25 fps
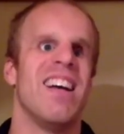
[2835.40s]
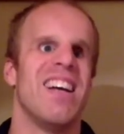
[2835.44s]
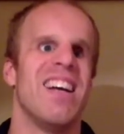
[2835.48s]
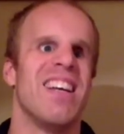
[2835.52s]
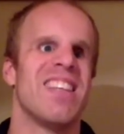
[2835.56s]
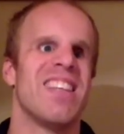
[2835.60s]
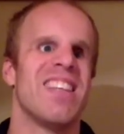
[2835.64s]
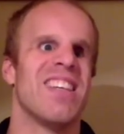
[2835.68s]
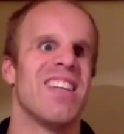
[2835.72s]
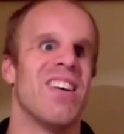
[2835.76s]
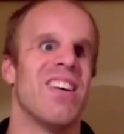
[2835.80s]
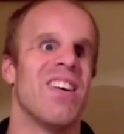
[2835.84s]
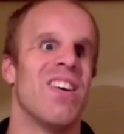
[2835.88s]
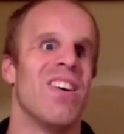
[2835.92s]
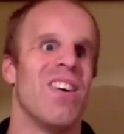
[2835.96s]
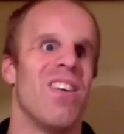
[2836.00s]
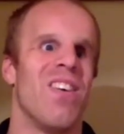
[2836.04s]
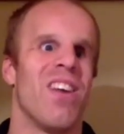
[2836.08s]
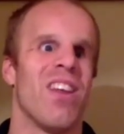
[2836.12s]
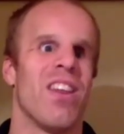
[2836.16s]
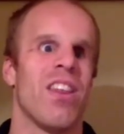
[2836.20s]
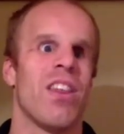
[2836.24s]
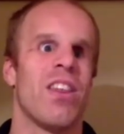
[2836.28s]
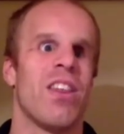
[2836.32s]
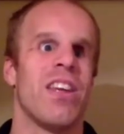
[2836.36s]
so
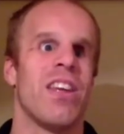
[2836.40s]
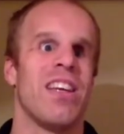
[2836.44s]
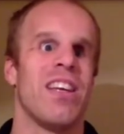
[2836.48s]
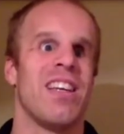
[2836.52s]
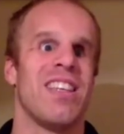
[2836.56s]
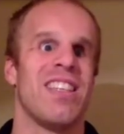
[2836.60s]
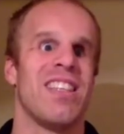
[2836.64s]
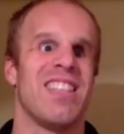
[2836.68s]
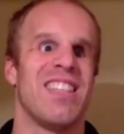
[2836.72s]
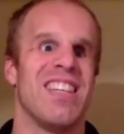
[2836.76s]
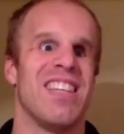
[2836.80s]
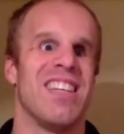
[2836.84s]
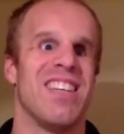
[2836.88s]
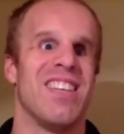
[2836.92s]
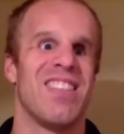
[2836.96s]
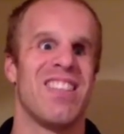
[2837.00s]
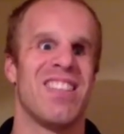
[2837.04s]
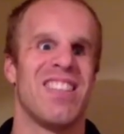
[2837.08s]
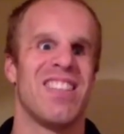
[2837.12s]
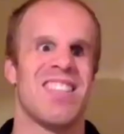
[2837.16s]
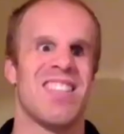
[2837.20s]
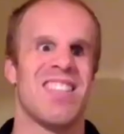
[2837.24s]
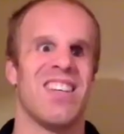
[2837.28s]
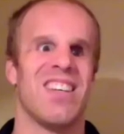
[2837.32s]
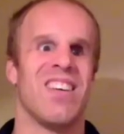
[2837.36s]
one of the things,
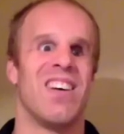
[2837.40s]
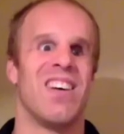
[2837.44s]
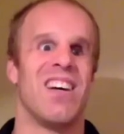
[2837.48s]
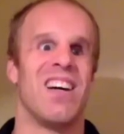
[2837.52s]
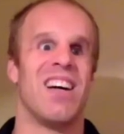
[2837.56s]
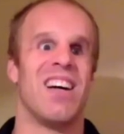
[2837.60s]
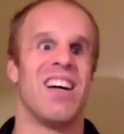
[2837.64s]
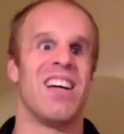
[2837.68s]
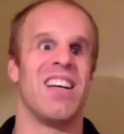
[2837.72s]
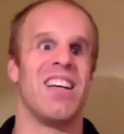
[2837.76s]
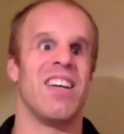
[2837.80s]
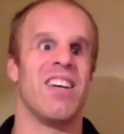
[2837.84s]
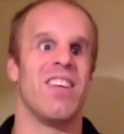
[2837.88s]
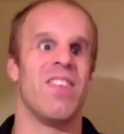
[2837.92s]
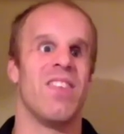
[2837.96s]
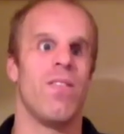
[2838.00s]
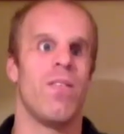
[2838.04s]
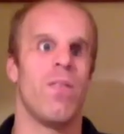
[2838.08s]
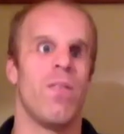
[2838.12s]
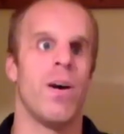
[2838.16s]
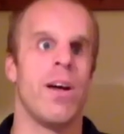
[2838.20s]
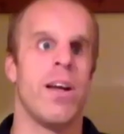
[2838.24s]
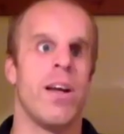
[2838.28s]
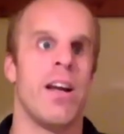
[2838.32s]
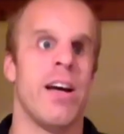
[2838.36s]

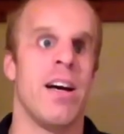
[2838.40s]
when